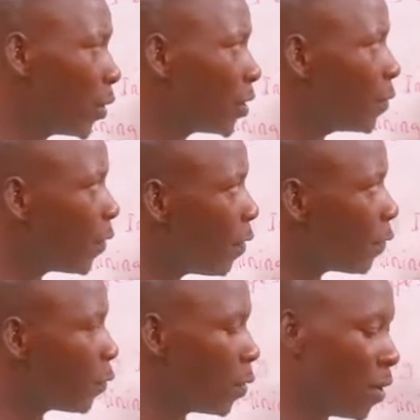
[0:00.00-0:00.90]
which
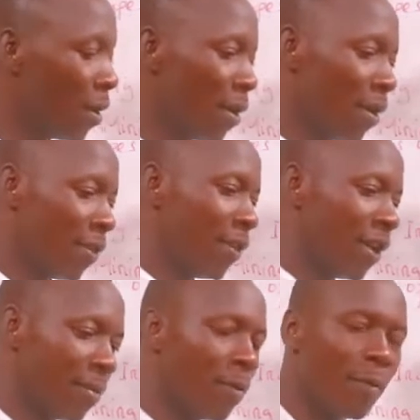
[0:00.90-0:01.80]
involve the
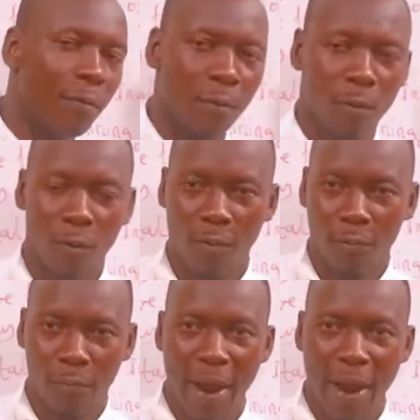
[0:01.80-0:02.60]
removal of